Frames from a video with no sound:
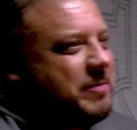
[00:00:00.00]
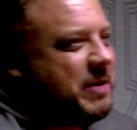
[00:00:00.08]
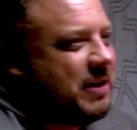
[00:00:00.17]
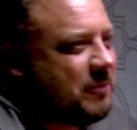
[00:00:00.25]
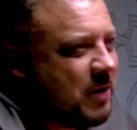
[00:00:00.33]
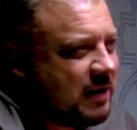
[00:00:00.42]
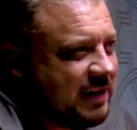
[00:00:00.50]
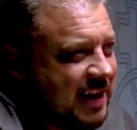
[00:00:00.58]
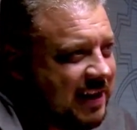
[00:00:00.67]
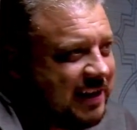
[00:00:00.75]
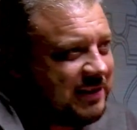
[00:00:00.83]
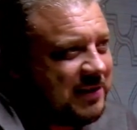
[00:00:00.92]
But it worked
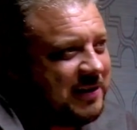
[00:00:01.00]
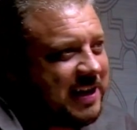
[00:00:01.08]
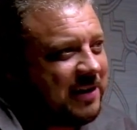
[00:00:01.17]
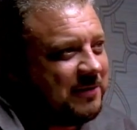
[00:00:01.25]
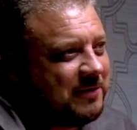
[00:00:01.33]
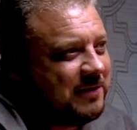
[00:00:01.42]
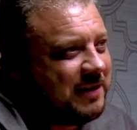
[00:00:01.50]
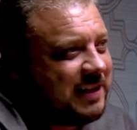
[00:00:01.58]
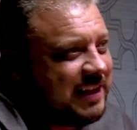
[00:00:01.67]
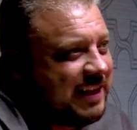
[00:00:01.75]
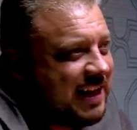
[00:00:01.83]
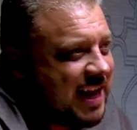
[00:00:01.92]
out. It turned out
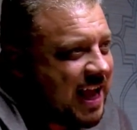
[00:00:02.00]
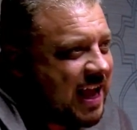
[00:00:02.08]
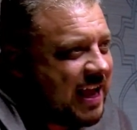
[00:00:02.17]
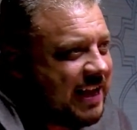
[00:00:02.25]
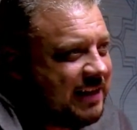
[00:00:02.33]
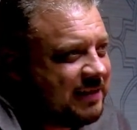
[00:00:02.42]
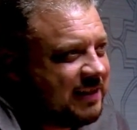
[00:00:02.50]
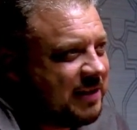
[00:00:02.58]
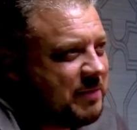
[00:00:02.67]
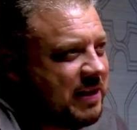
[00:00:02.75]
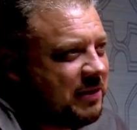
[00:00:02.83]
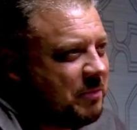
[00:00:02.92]
really nice. Tell
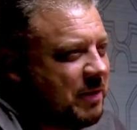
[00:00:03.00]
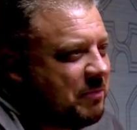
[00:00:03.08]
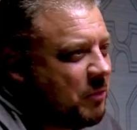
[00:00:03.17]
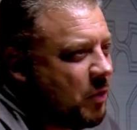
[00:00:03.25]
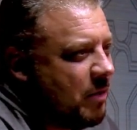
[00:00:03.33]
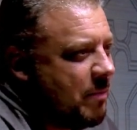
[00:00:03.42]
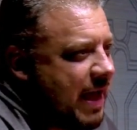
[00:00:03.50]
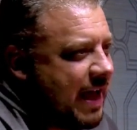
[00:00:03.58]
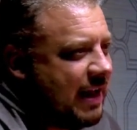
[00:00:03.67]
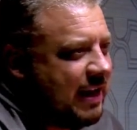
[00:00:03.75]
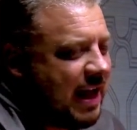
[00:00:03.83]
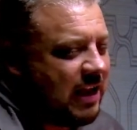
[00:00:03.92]
me a little bit more
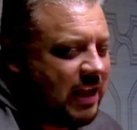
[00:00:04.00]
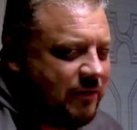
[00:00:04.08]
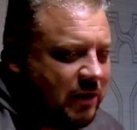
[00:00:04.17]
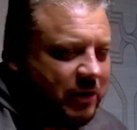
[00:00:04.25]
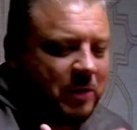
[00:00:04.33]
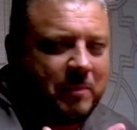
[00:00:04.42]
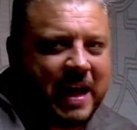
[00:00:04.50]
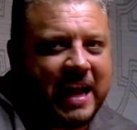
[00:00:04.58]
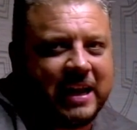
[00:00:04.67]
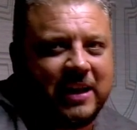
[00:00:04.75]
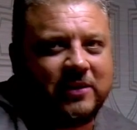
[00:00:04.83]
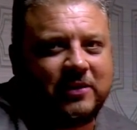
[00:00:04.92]
about it, and I'll give you a little
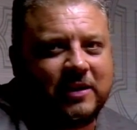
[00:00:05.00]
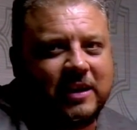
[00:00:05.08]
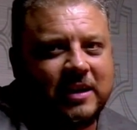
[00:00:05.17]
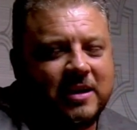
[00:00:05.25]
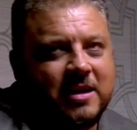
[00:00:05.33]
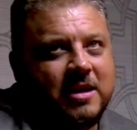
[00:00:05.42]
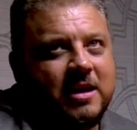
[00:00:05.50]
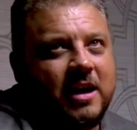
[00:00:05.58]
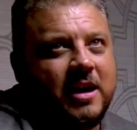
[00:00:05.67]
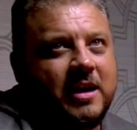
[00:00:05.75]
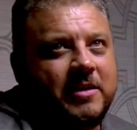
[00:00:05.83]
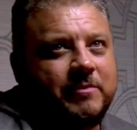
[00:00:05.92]
back history.
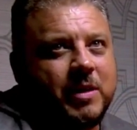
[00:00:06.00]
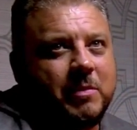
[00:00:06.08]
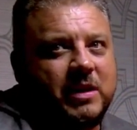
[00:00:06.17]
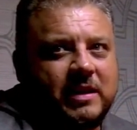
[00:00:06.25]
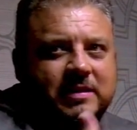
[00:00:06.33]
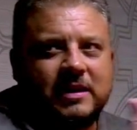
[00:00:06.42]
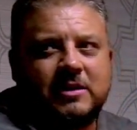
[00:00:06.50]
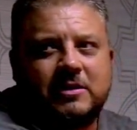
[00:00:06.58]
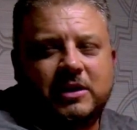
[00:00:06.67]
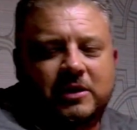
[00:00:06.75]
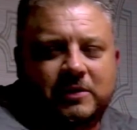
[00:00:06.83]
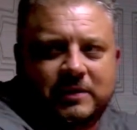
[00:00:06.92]
Um,
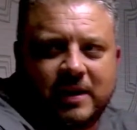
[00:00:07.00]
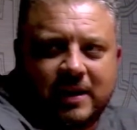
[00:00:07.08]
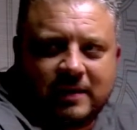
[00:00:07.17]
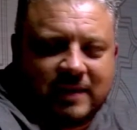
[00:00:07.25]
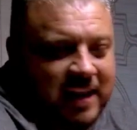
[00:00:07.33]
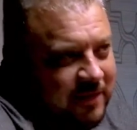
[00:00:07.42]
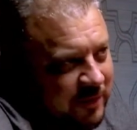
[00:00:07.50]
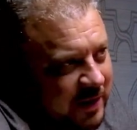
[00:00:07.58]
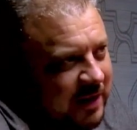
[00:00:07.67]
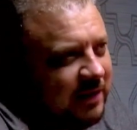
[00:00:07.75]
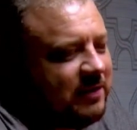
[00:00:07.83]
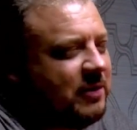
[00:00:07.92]
Melissa used us,
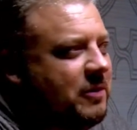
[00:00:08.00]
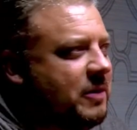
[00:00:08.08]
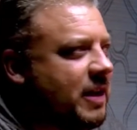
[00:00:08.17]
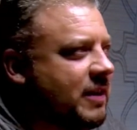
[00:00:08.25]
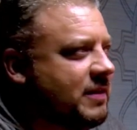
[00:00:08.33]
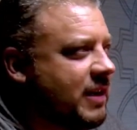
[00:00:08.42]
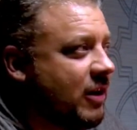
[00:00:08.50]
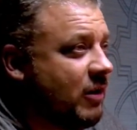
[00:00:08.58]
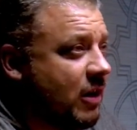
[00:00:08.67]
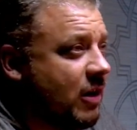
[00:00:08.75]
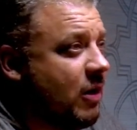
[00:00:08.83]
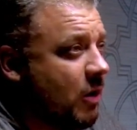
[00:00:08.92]
thankfully, to uh, sell
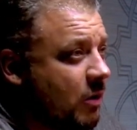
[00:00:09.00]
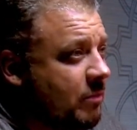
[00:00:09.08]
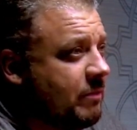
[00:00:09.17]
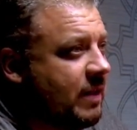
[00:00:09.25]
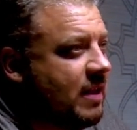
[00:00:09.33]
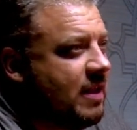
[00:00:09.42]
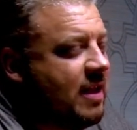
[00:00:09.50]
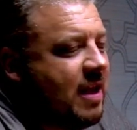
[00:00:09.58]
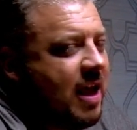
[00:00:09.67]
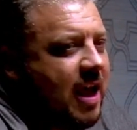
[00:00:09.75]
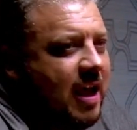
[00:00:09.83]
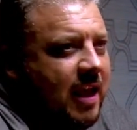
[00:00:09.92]
her home. Mm-hmm.
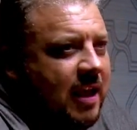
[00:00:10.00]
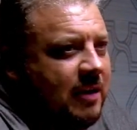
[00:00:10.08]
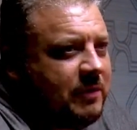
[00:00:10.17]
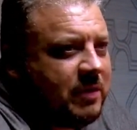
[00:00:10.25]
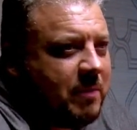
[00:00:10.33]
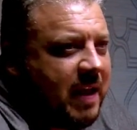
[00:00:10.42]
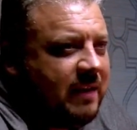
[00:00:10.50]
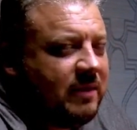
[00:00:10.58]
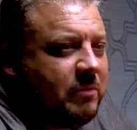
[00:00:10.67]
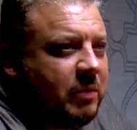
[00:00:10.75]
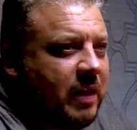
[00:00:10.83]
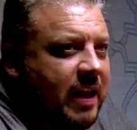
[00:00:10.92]
And it was an
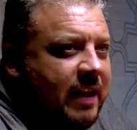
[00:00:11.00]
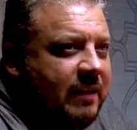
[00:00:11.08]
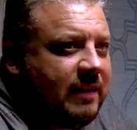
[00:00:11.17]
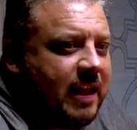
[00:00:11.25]
amazing place.